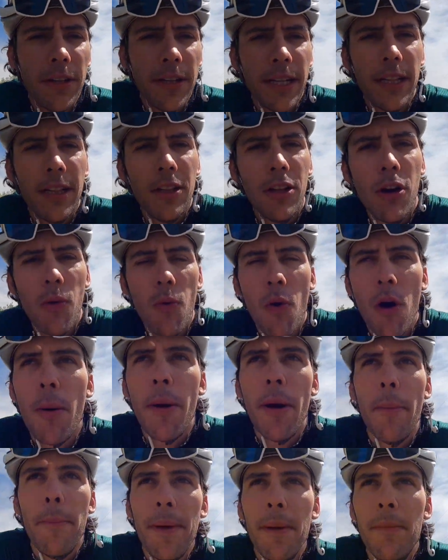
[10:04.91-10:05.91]
getting a little warm
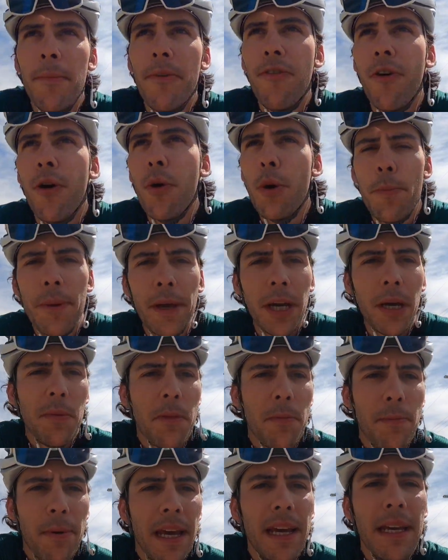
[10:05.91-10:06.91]
up in before we pick up
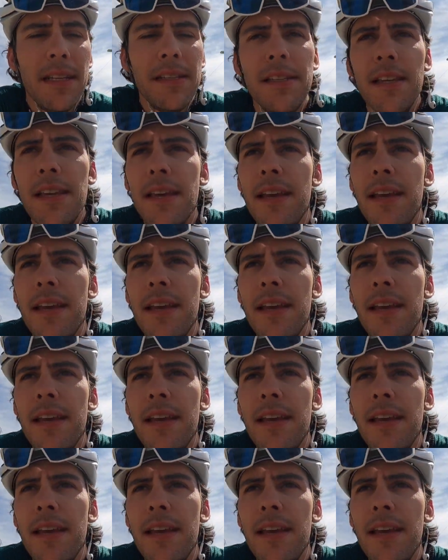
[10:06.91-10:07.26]
the pace.